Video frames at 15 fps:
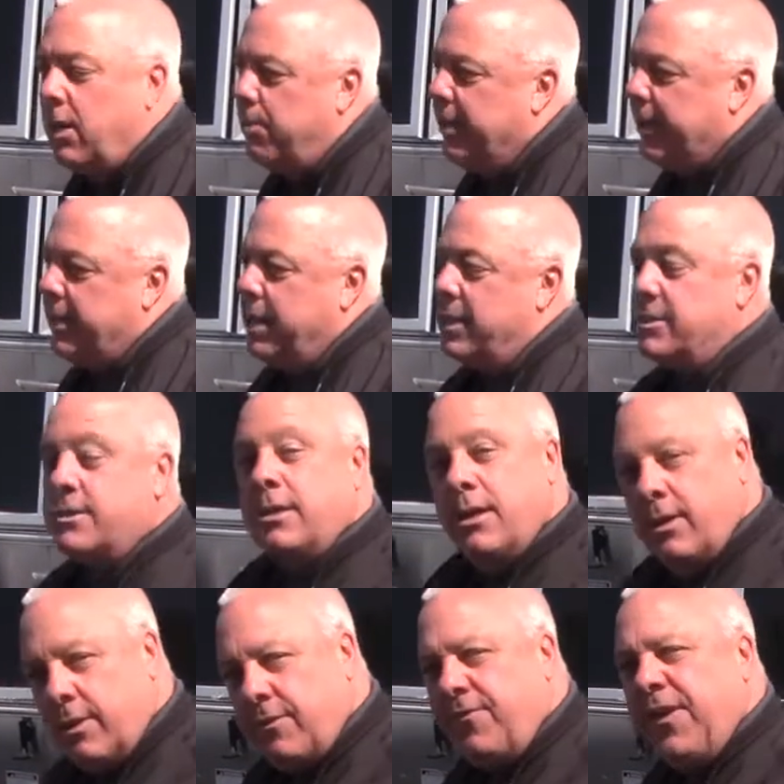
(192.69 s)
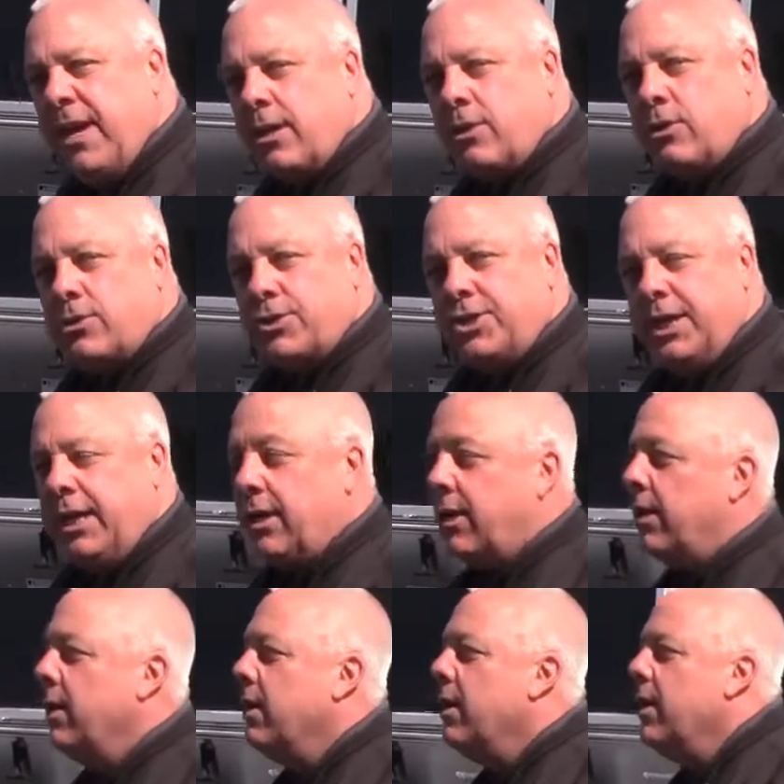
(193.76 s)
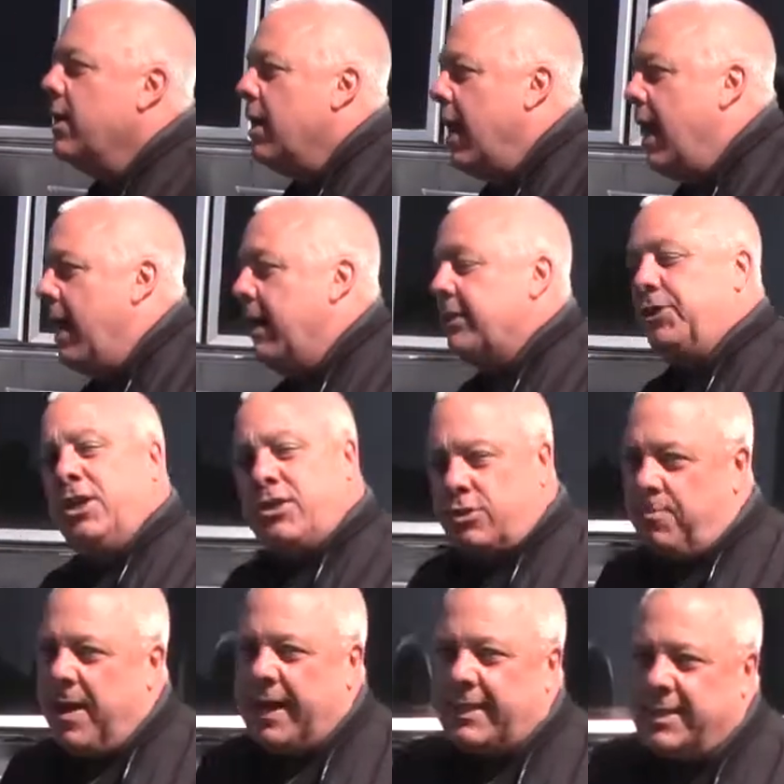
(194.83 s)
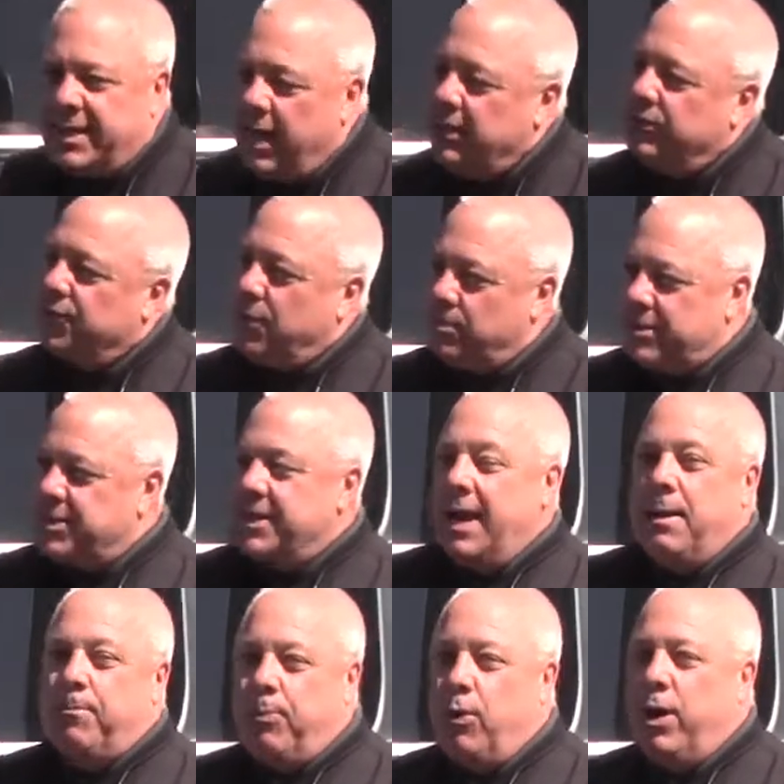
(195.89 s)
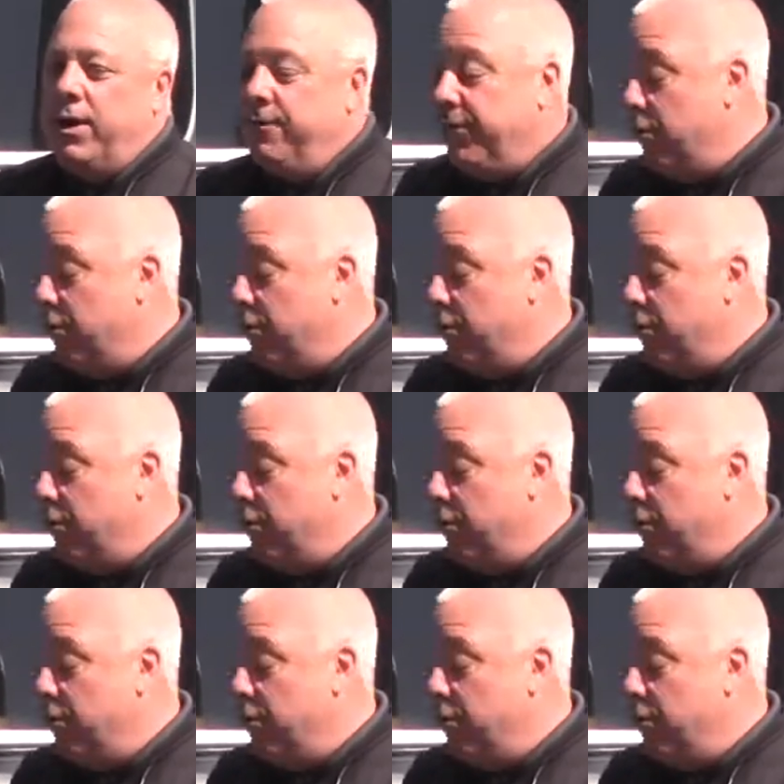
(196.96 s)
because the vehicle's here. It just makes sense from the standpoint of